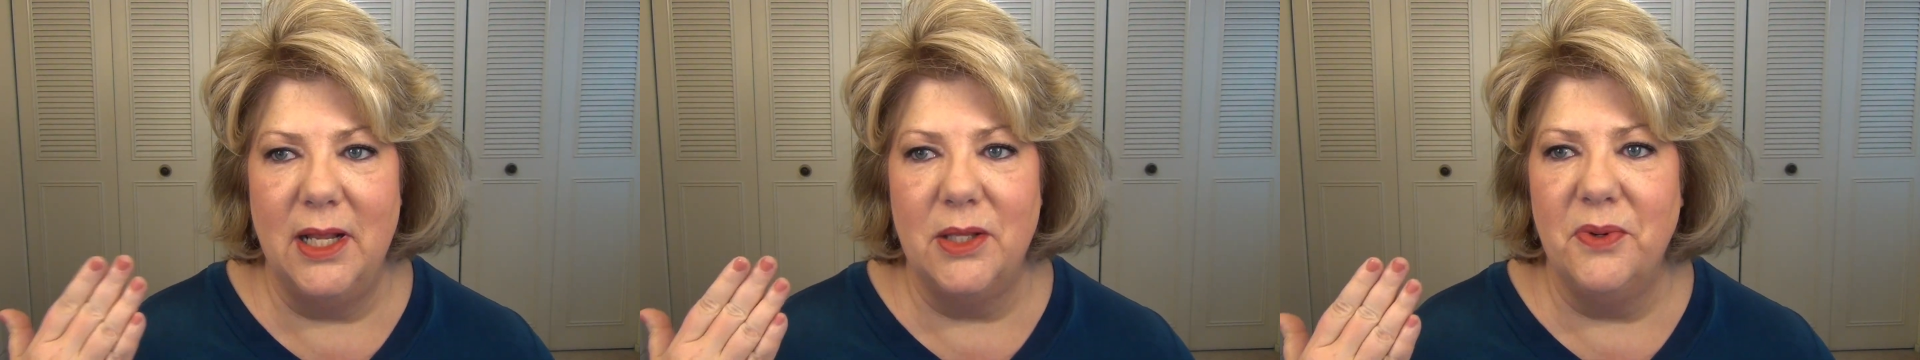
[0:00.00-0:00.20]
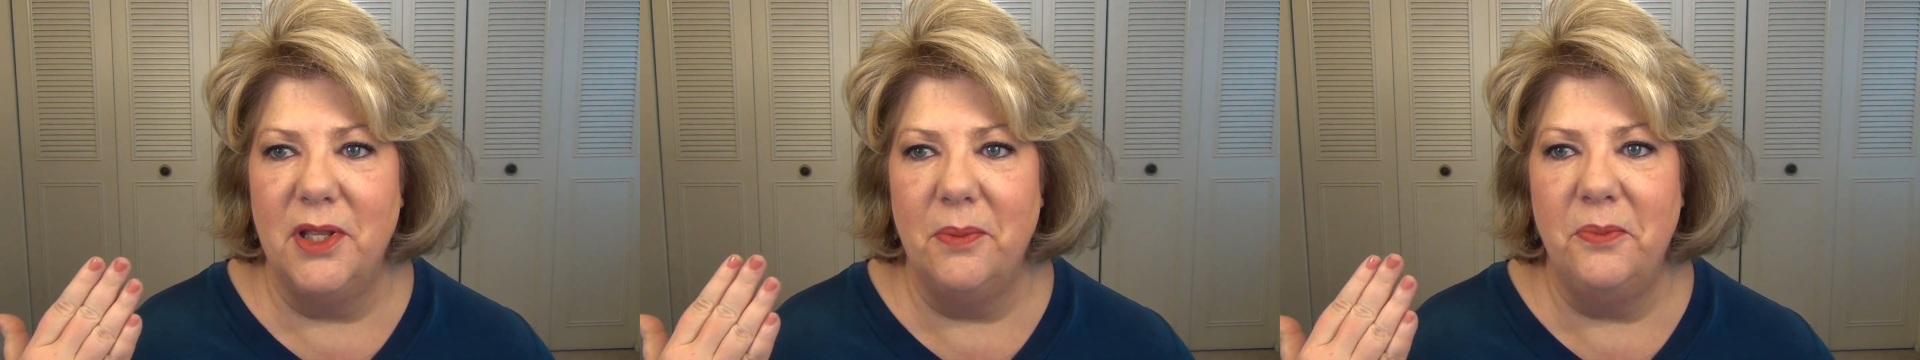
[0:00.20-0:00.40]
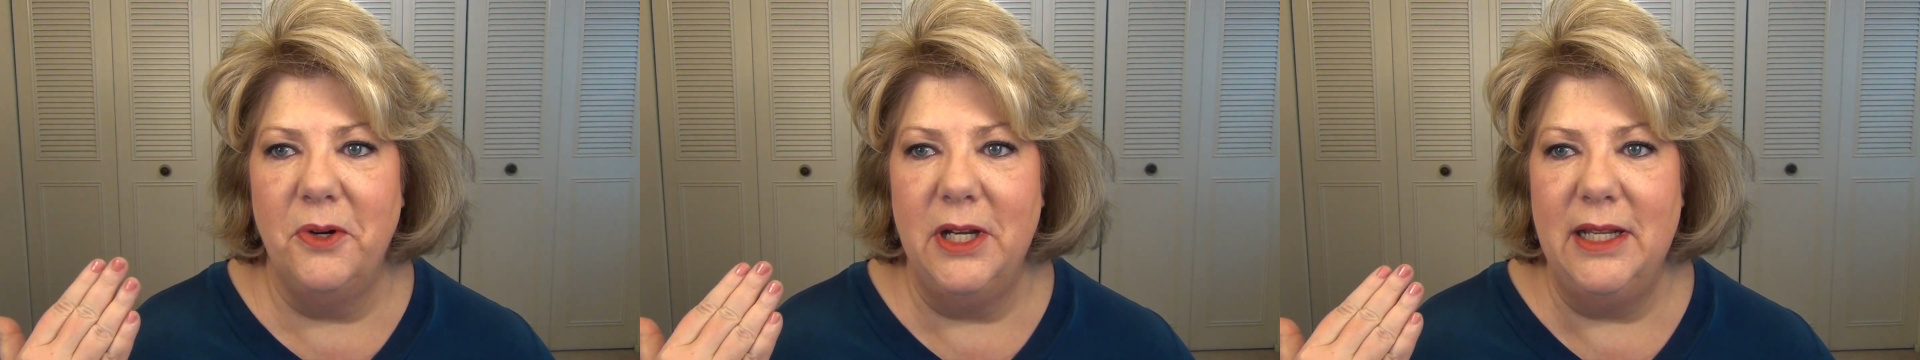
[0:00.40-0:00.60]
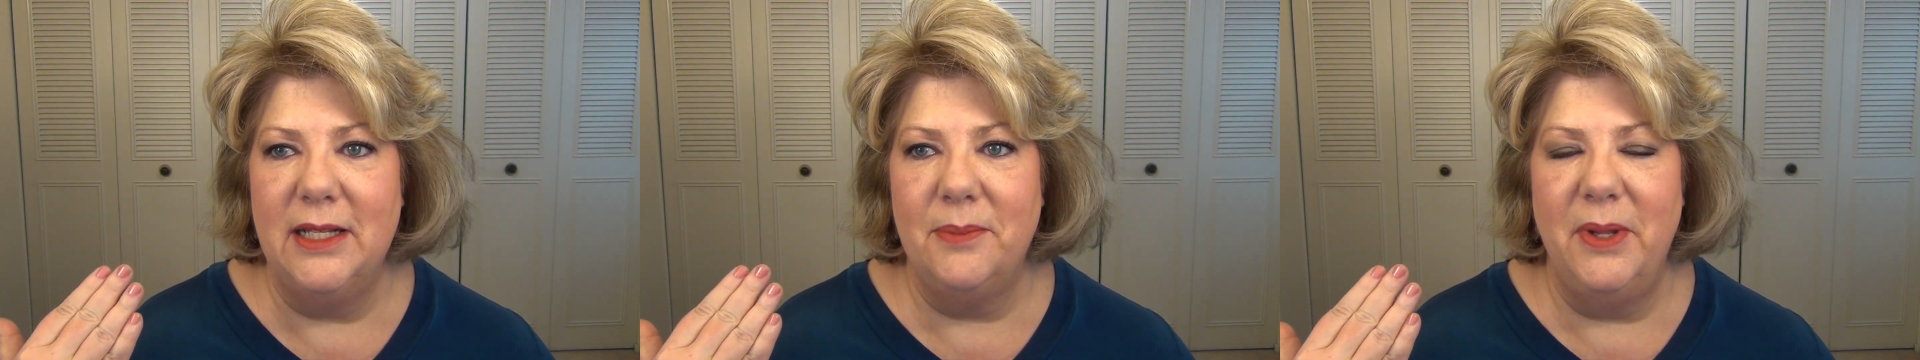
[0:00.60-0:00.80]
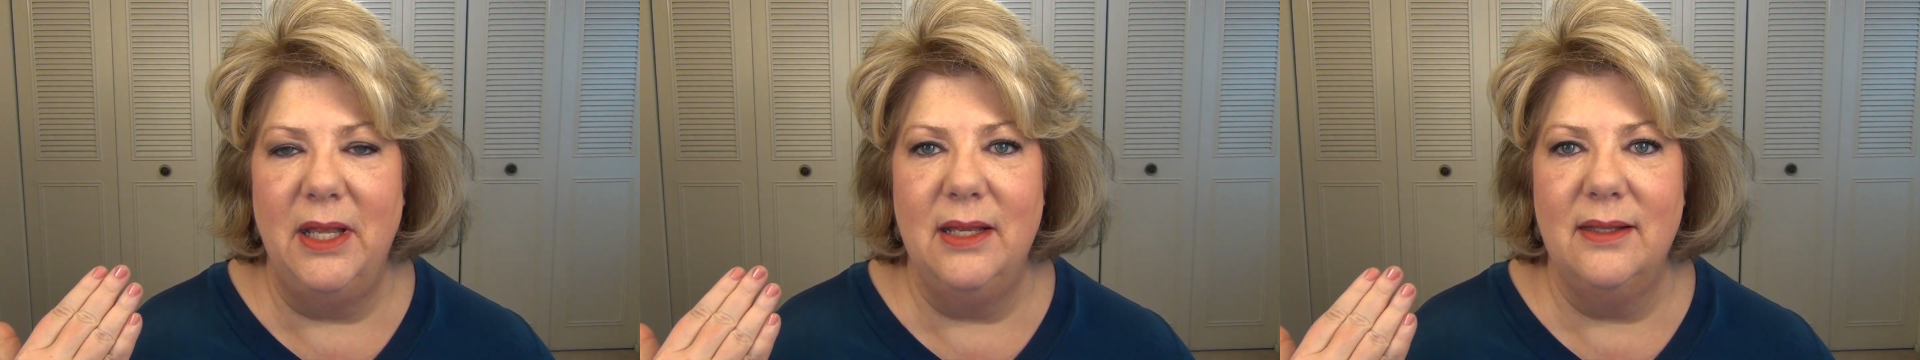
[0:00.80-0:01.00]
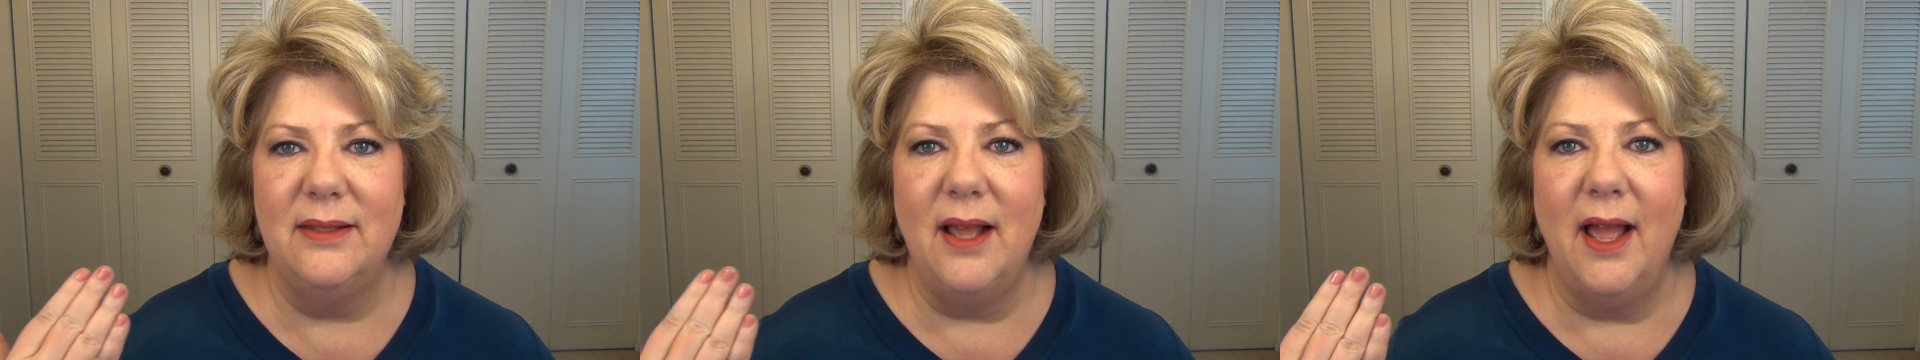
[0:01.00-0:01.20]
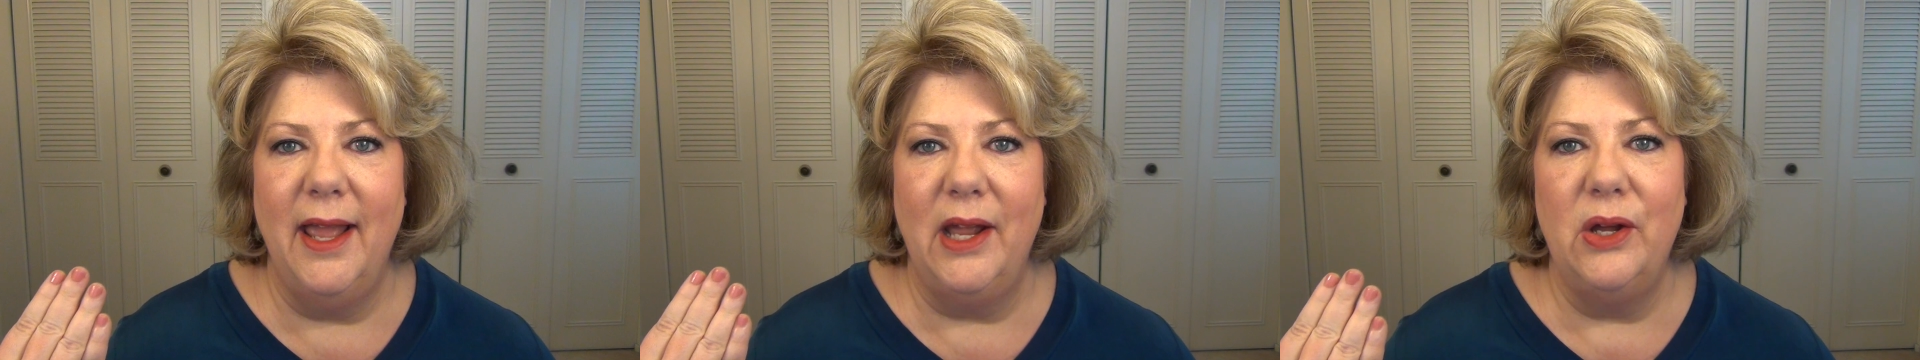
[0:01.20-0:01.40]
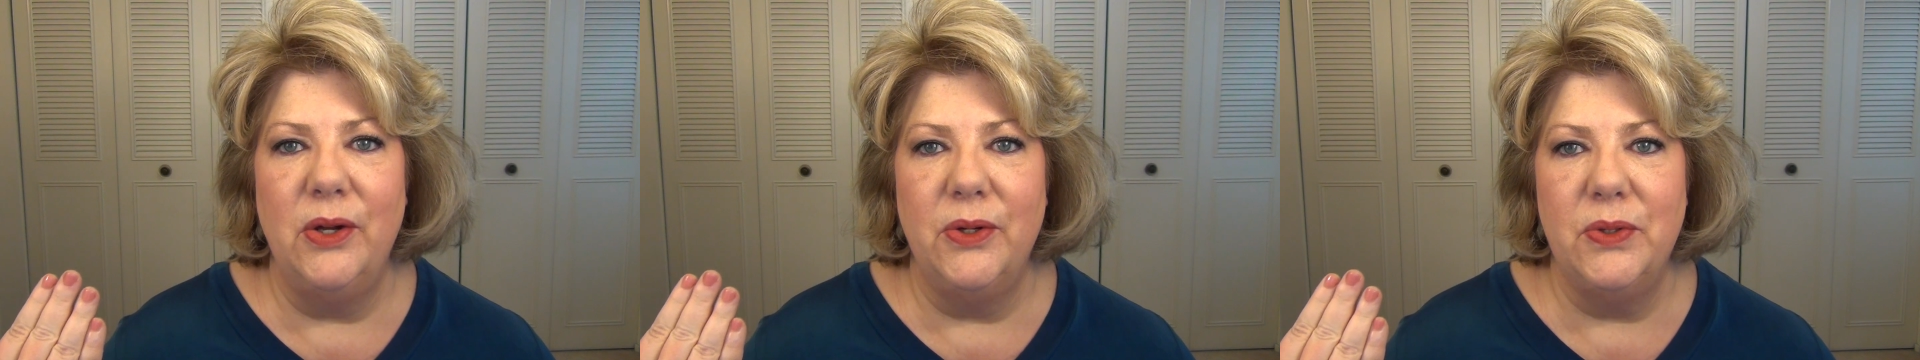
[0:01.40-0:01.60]
It's one of the prettiest pinks
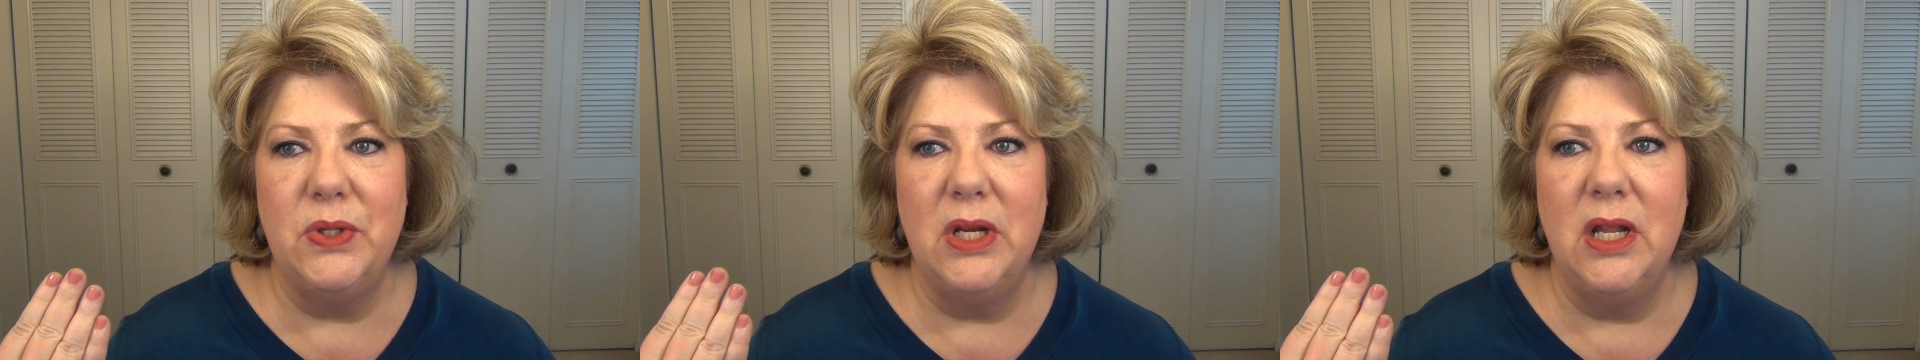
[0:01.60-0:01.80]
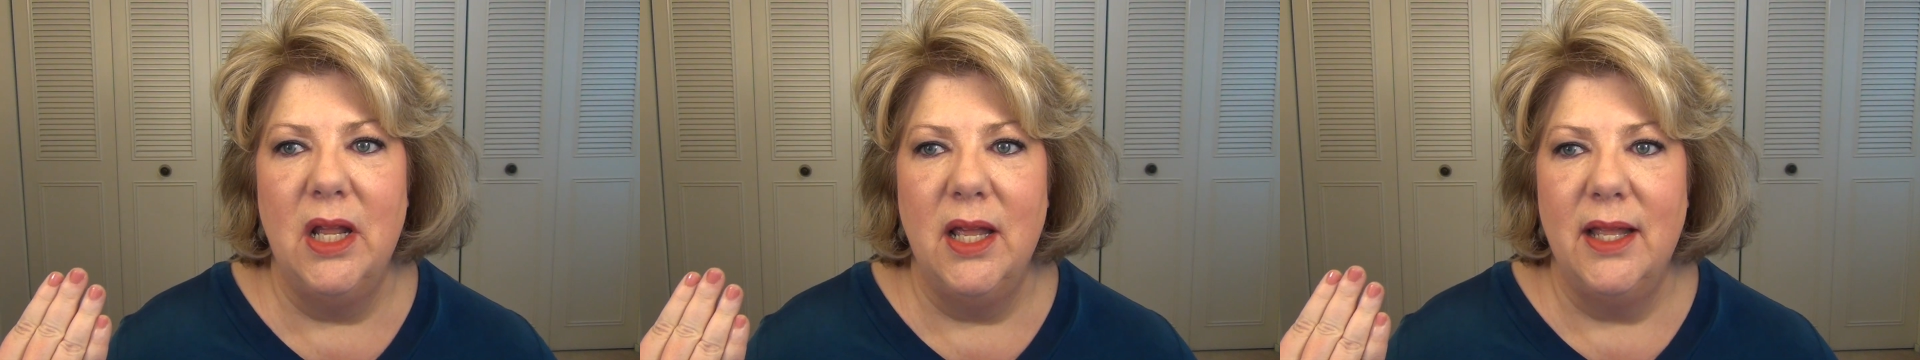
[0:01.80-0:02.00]
I own